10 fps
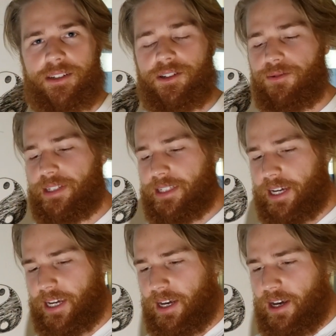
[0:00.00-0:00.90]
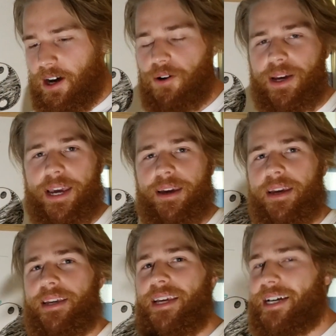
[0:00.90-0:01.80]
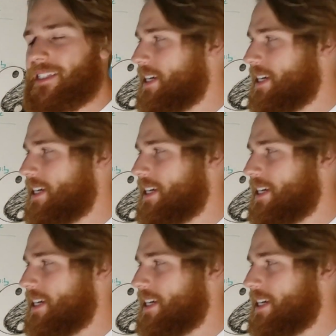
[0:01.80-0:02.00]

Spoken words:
So it's like, okay, yes,